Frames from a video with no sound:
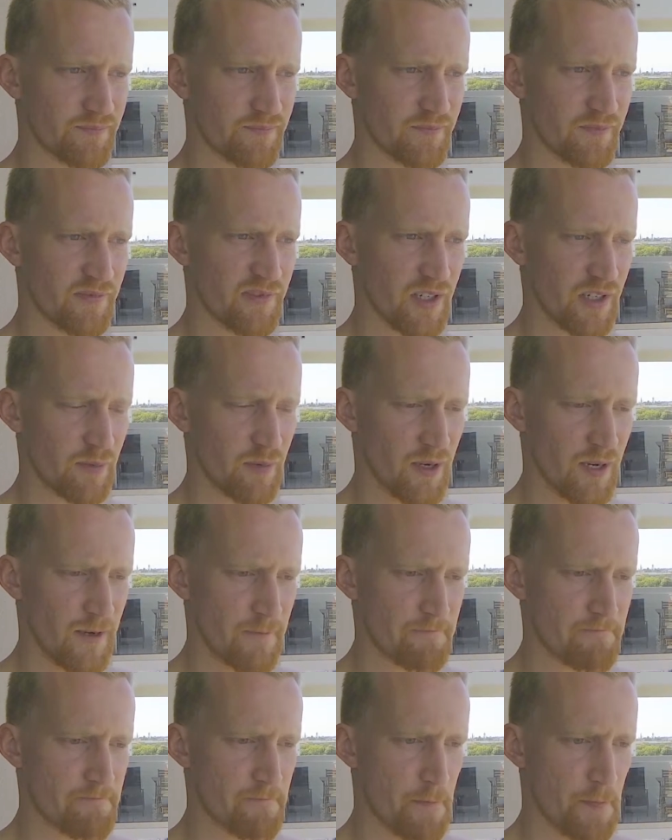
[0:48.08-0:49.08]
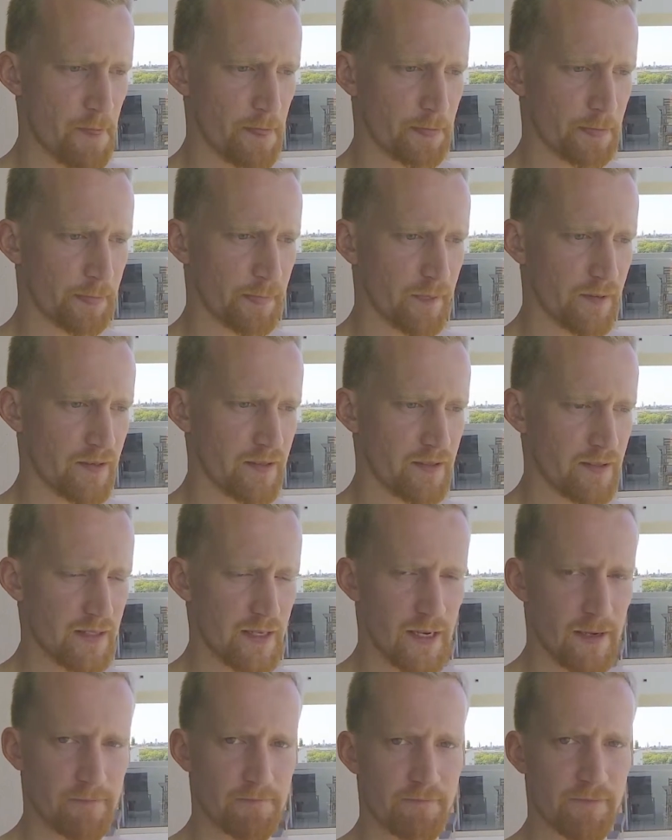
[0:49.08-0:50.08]
friend of mine.
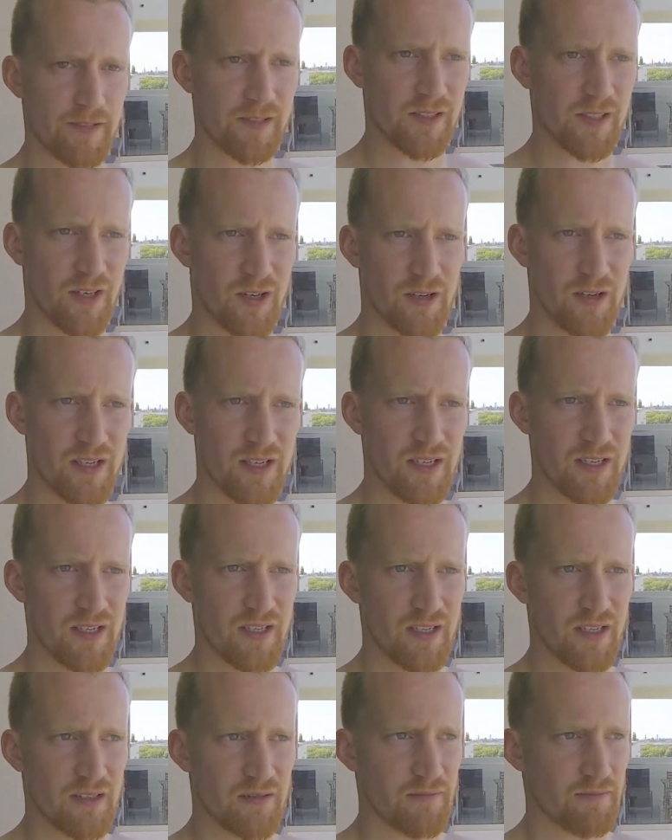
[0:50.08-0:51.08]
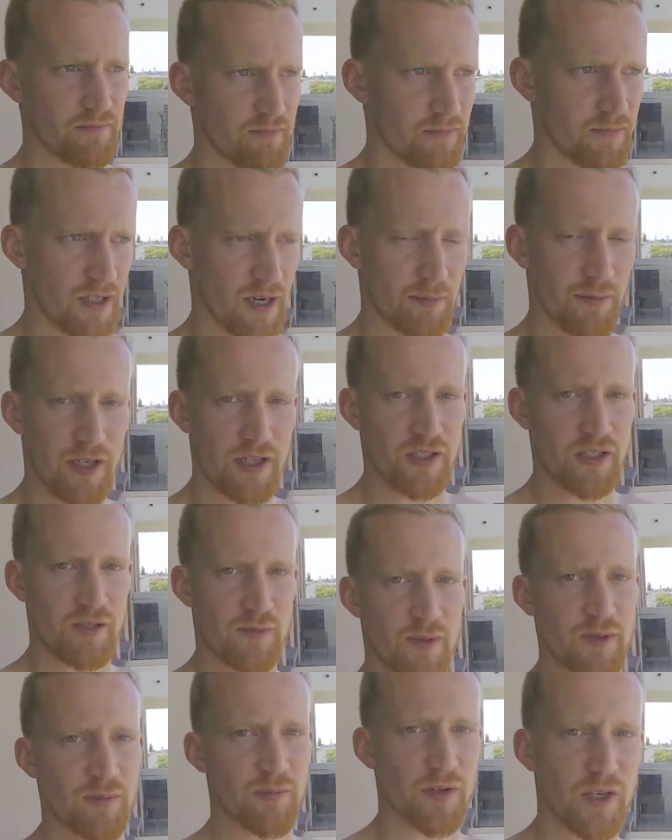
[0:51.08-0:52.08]
Yeah, so accommodation's
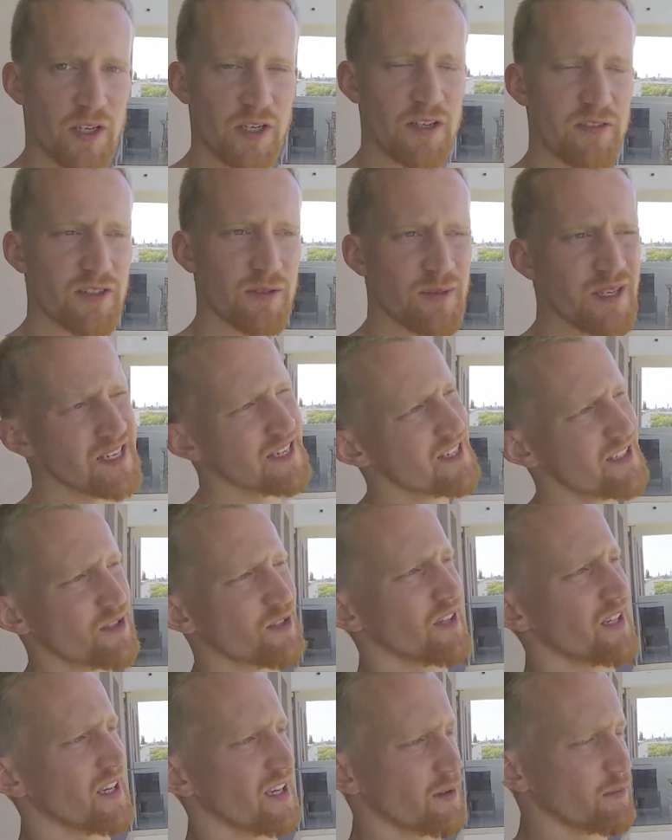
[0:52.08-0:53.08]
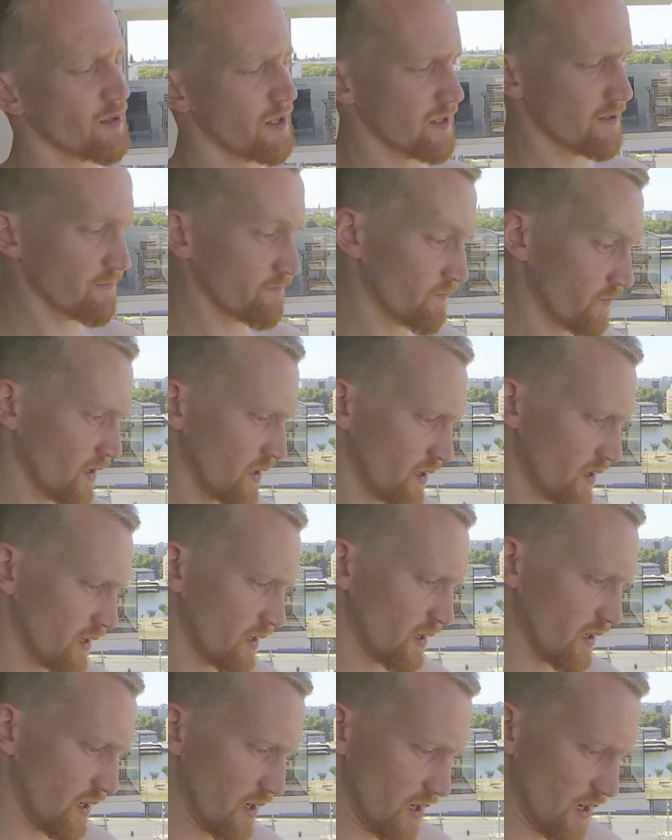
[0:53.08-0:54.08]
been pretty good to me, so I can't complain.
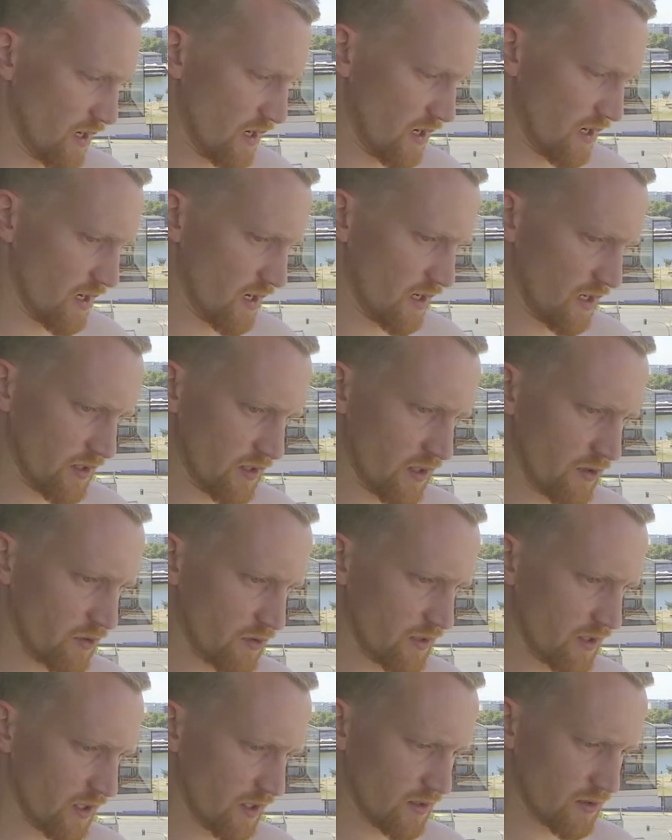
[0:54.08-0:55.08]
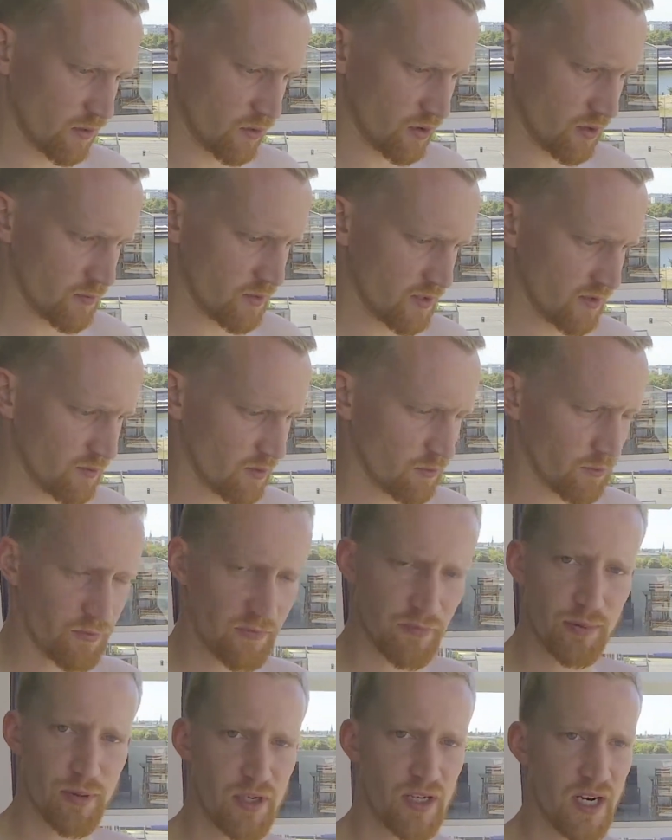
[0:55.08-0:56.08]
Another thing, so Germans have been
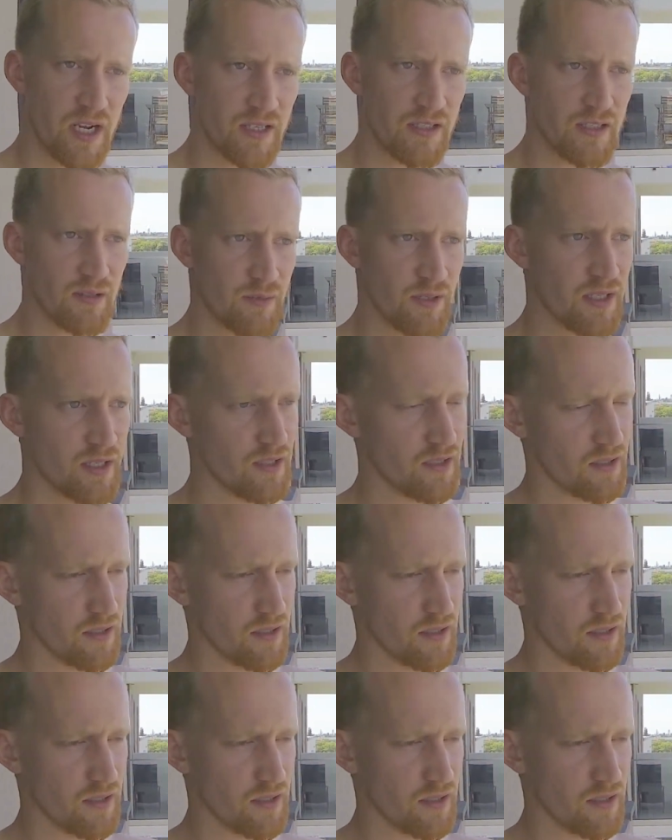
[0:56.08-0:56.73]
pretty nice to me.